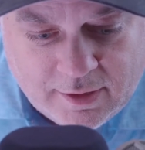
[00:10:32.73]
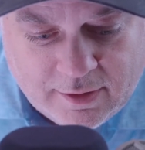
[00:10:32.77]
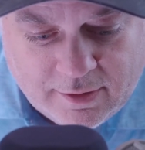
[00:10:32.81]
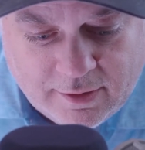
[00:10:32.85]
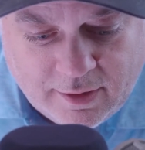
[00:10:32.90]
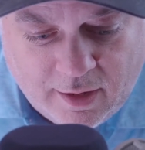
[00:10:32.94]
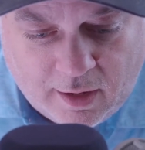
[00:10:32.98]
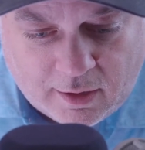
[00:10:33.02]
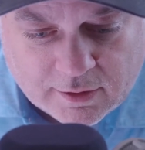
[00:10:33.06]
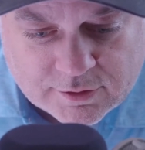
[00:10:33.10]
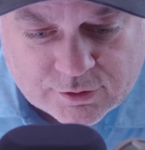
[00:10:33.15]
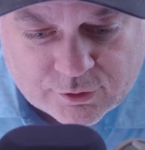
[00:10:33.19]

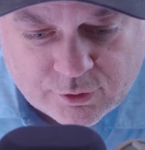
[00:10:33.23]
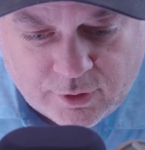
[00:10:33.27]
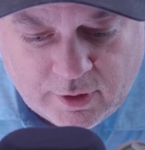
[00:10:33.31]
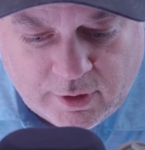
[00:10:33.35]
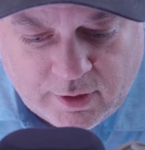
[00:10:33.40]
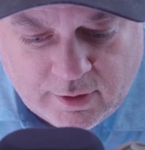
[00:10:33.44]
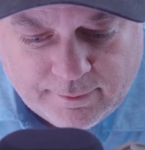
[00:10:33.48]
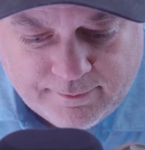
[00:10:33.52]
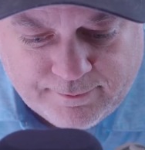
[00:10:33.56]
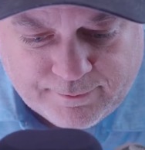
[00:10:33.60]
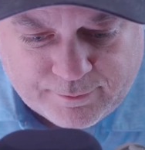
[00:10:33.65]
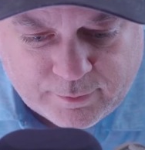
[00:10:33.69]
The
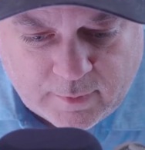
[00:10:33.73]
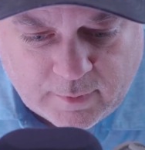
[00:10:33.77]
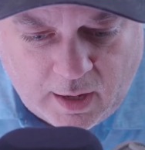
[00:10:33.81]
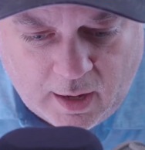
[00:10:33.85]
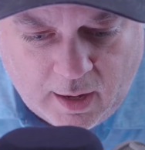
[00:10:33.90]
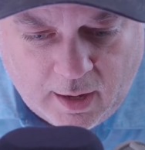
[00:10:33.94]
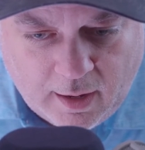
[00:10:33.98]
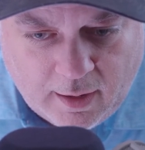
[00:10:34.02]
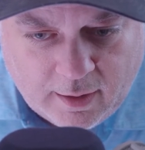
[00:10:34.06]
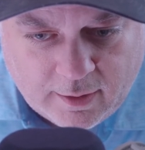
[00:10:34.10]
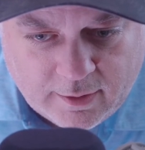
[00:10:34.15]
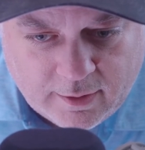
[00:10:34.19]
Austrian,
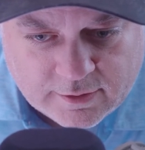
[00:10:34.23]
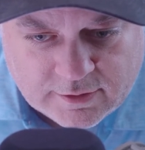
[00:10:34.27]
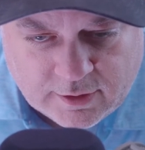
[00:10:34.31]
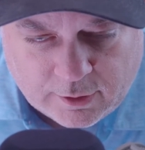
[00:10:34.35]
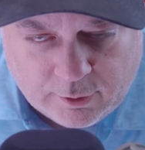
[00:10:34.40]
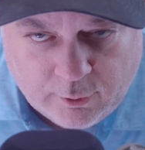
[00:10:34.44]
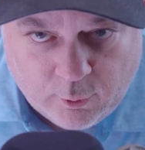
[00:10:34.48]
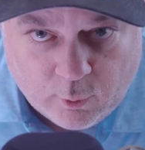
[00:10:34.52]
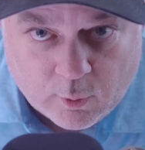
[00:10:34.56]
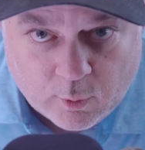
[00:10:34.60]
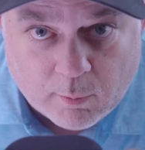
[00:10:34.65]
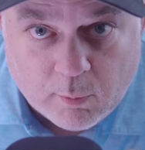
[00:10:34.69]
it's a
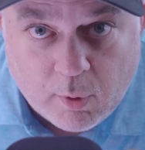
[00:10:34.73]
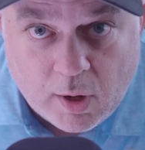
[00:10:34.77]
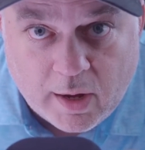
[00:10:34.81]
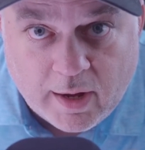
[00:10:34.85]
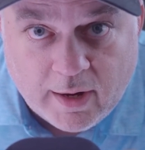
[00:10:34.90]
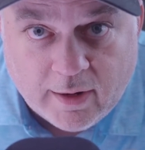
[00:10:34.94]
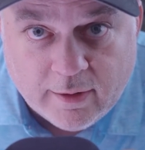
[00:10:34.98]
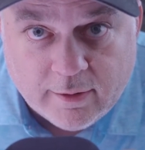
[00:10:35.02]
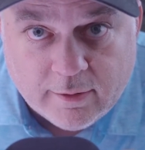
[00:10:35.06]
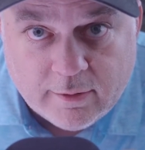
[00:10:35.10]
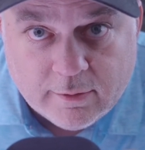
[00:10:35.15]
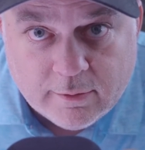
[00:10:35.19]
newer
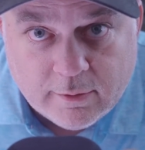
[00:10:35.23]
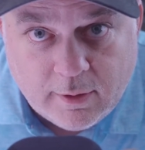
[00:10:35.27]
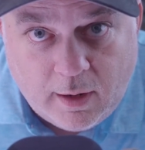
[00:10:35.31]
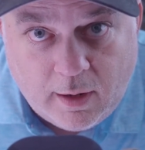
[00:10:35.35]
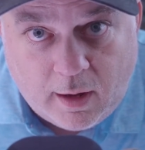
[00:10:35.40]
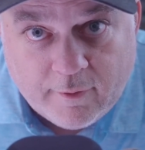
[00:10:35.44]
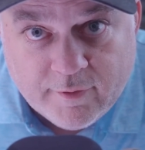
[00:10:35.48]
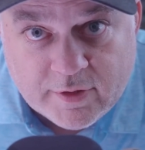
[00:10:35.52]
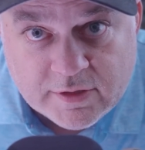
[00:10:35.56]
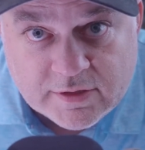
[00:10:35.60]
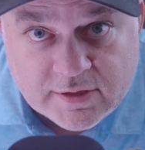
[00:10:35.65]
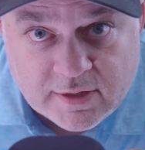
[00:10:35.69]
brand.
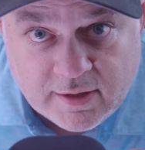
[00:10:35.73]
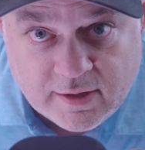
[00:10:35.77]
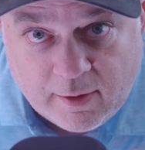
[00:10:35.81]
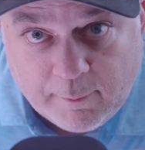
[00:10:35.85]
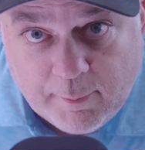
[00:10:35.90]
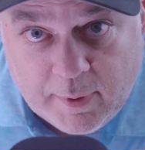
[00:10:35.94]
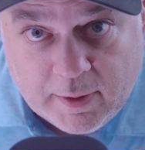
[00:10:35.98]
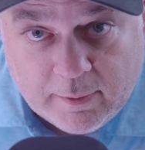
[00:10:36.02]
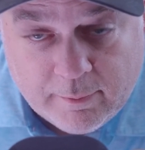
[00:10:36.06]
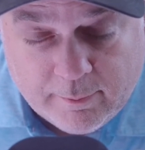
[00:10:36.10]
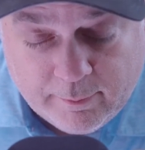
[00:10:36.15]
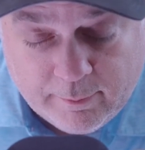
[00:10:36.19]
Obviously, they've
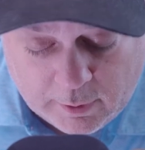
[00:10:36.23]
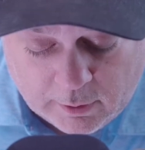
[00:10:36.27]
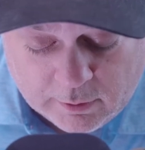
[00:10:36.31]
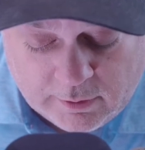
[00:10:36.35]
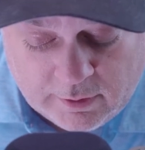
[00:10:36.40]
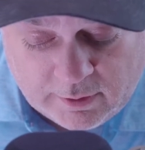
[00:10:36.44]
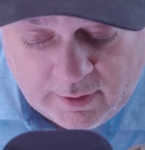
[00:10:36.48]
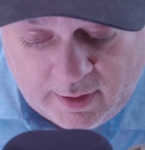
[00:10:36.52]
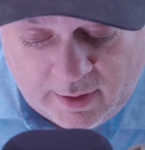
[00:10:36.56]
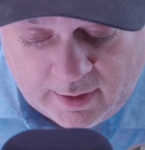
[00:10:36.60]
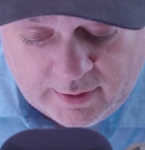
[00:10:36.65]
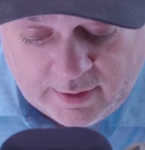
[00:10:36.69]
been
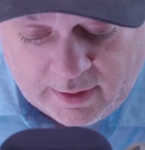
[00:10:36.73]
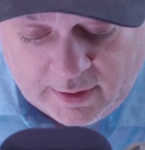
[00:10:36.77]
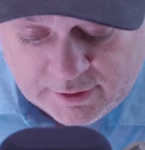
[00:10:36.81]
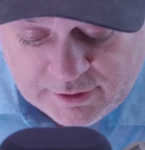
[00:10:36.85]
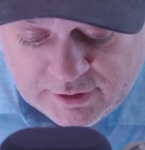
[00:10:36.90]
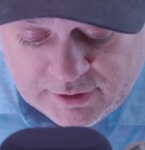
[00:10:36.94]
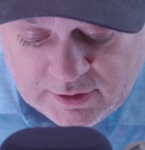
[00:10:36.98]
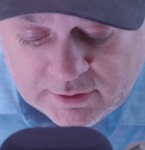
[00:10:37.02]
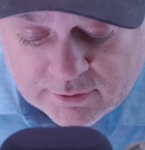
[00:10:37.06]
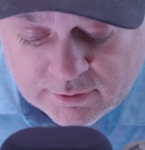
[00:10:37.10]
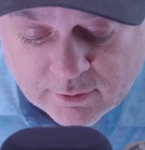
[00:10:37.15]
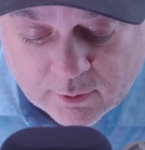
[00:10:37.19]
building
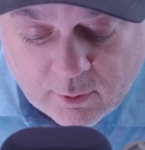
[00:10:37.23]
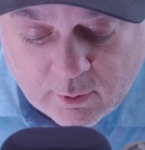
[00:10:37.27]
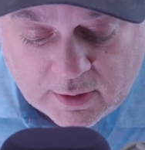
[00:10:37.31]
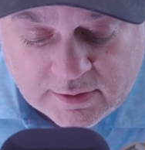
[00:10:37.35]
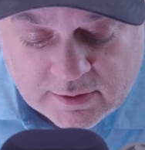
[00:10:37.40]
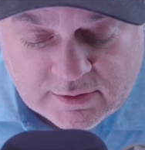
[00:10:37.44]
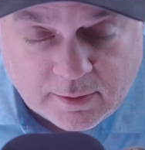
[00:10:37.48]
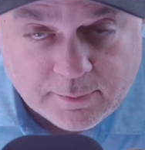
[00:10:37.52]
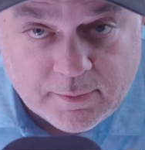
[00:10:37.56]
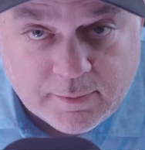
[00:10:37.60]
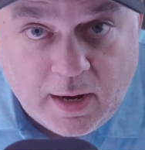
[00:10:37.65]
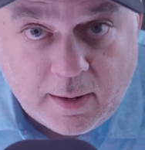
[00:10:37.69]
AKGs for quite
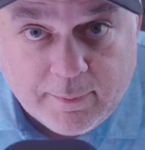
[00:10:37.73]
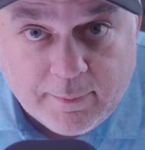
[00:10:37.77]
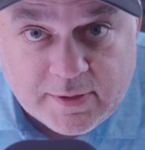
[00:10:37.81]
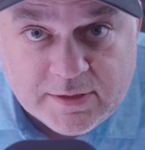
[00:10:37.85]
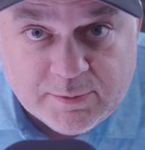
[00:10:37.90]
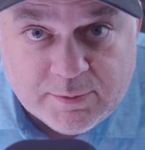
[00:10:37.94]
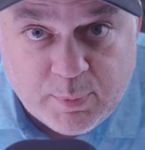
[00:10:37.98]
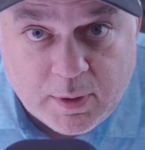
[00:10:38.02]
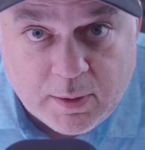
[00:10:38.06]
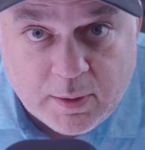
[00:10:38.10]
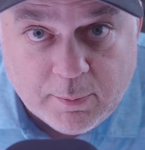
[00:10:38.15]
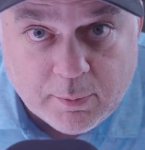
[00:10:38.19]
some time, these
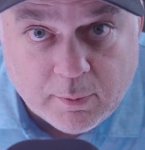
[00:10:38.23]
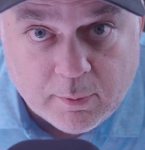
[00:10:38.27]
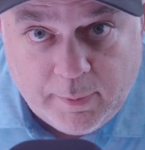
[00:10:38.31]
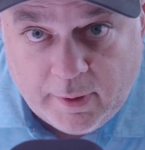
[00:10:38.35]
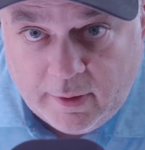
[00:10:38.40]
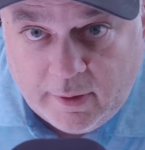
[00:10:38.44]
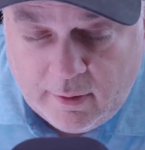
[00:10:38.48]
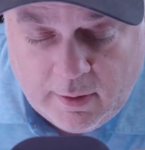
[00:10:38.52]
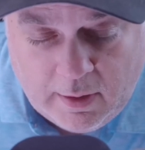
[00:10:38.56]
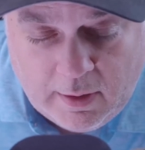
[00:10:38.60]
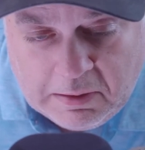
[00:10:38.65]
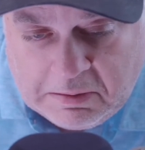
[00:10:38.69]
people,
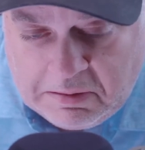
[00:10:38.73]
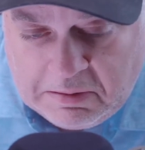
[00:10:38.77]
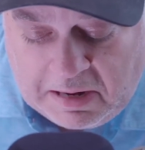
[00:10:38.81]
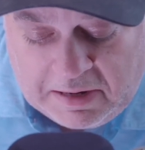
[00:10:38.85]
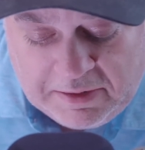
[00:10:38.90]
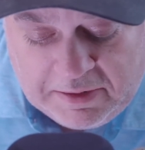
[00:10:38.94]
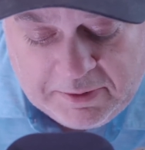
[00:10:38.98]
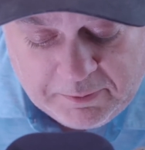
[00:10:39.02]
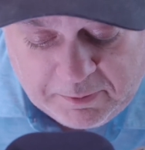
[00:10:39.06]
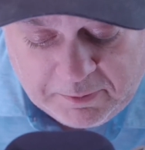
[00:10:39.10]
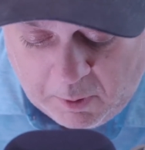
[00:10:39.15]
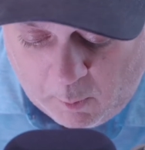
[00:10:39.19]
but I
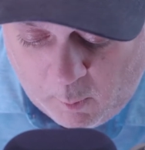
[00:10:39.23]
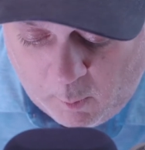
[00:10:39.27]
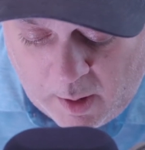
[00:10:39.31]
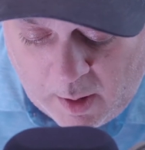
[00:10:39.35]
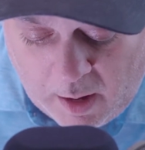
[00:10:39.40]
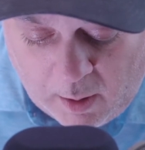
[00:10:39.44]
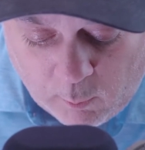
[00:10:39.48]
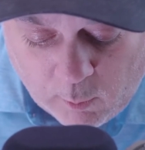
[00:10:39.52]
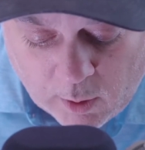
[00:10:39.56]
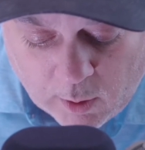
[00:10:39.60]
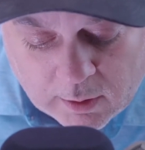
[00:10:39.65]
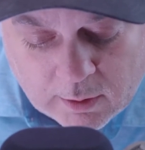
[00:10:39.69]
don't know
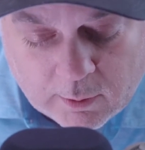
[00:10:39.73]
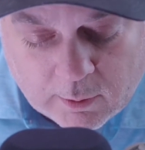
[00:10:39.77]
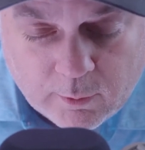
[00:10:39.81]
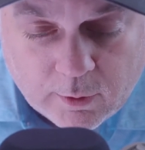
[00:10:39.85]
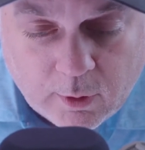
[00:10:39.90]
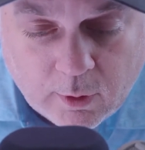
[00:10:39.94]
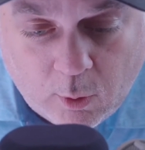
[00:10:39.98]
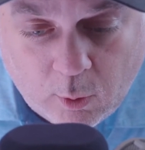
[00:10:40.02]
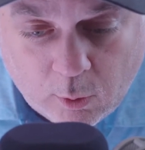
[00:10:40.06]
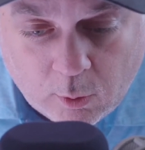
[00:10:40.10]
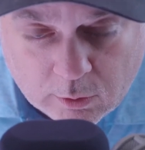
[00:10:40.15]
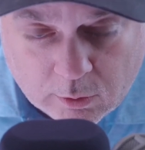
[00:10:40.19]
how well it will
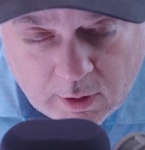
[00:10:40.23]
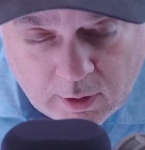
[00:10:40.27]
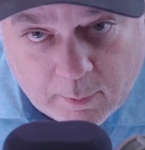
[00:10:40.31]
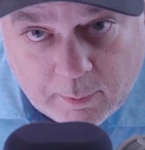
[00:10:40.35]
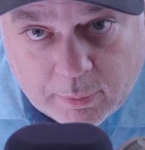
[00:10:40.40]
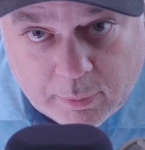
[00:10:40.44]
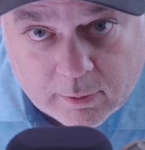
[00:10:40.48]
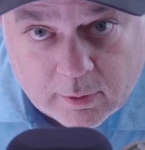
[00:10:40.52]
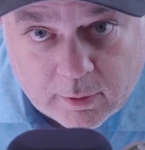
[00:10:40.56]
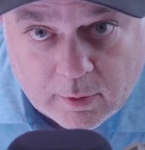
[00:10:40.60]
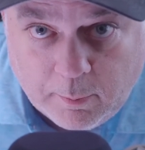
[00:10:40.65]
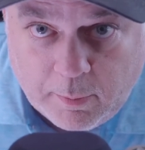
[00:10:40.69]
hold
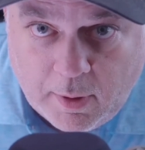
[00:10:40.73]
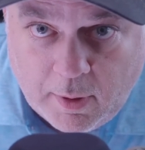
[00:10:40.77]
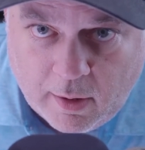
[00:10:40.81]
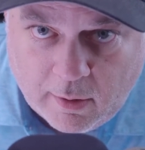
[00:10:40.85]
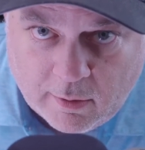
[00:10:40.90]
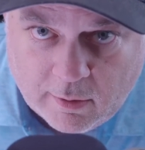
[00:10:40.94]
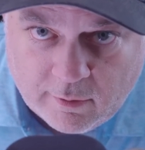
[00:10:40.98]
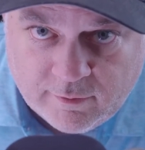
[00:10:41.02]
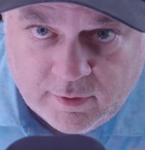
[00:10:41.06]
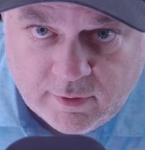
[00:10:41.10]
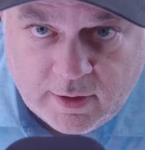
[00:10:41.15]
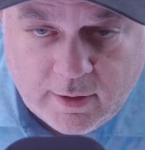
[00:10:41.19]
up
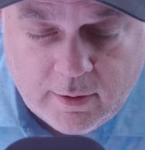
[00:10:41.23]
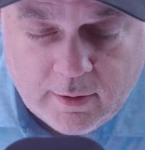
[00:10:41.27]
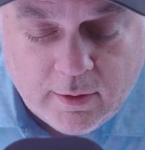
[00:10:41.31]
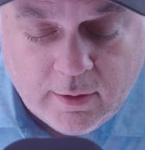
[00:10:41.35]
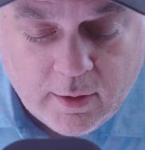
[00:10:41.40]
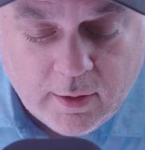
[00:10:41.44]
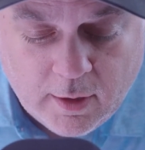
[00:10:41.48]
comparatively.